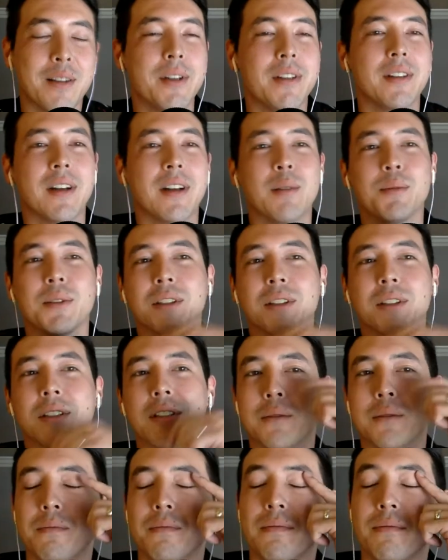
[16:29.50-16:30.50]
mean, I'm
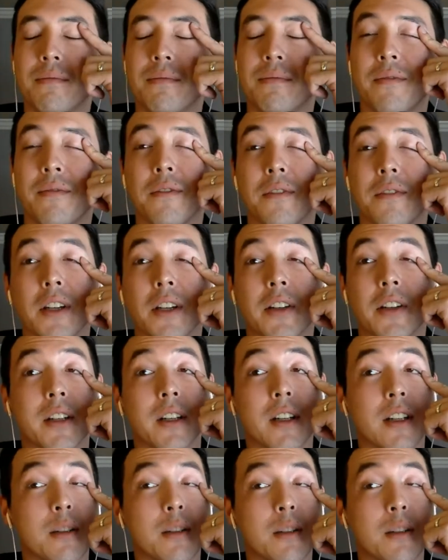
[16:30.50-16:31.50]
still figuring
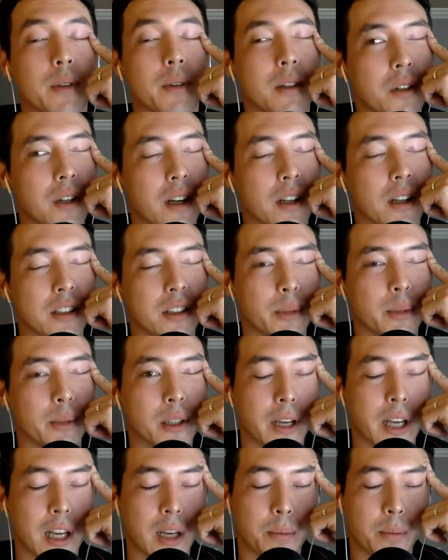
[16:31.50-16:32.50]
it out, man. What actually makes
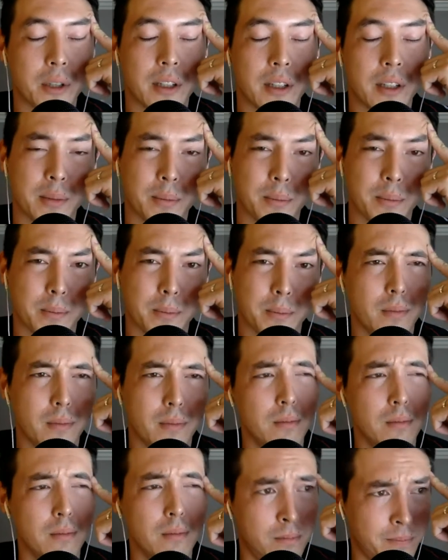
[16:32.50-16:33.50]
me happy?
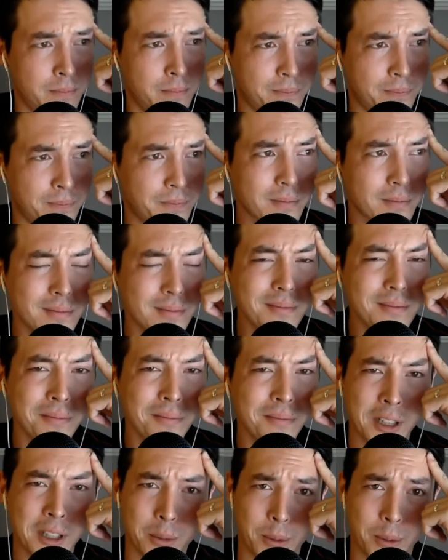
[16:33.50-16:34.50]

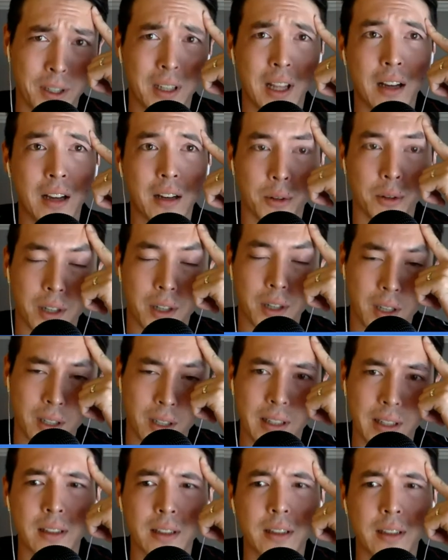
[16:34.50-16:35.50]
There's been a lot going on
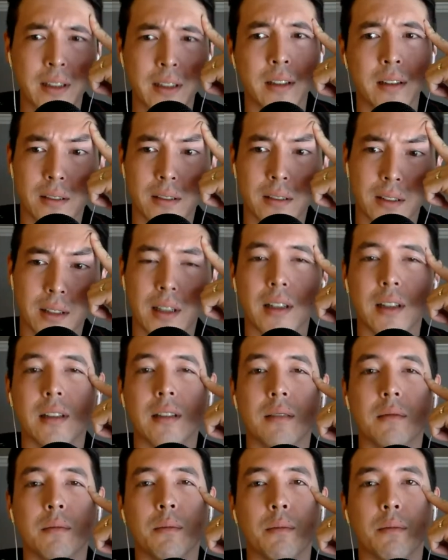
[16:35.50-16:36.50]
lately,
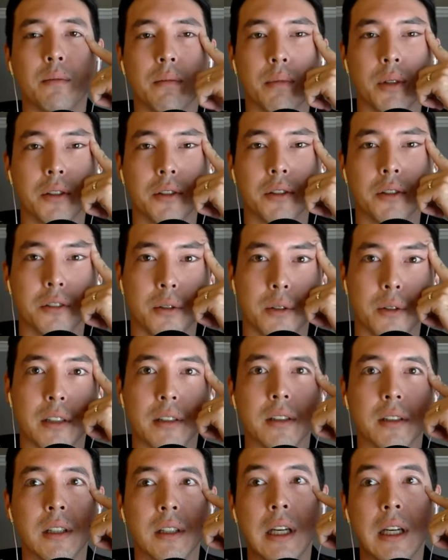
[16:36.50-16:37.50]
personal
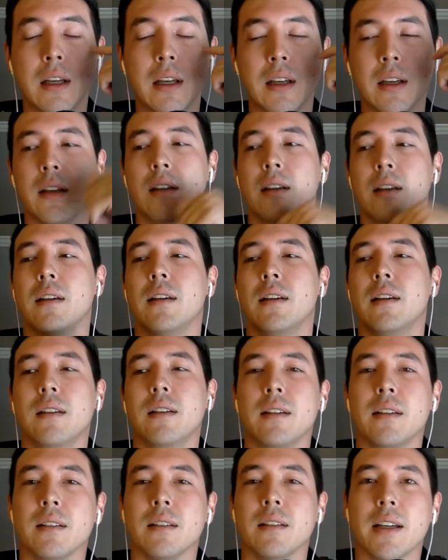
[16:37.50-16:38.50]
wise,
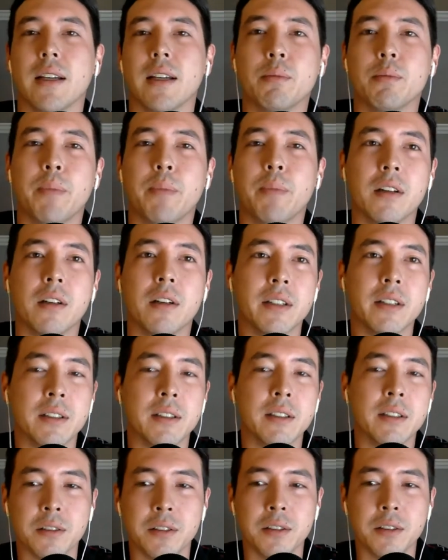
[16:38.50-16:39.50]
like battling
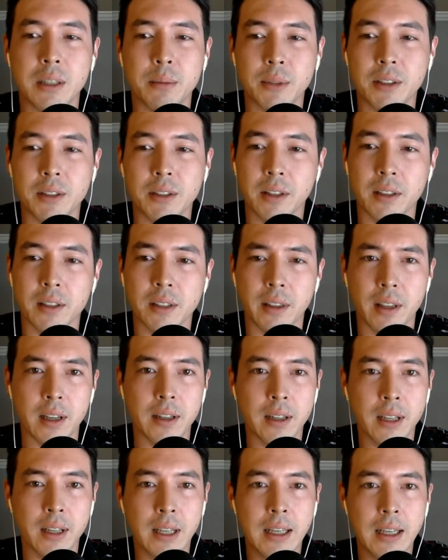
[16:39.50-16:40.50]
internal demons and things like
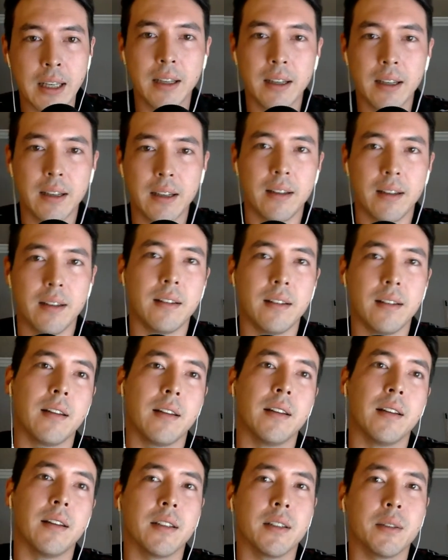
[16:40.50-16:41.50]
that.
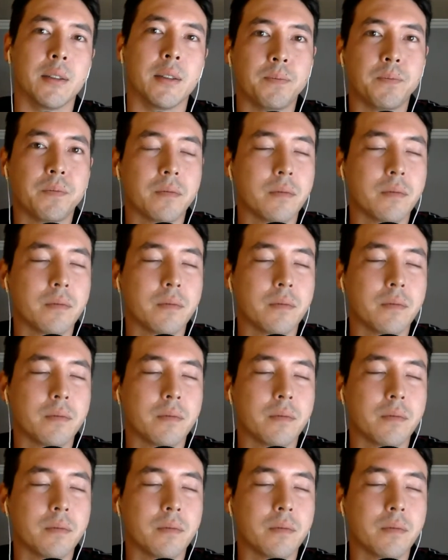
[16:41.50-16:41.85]
And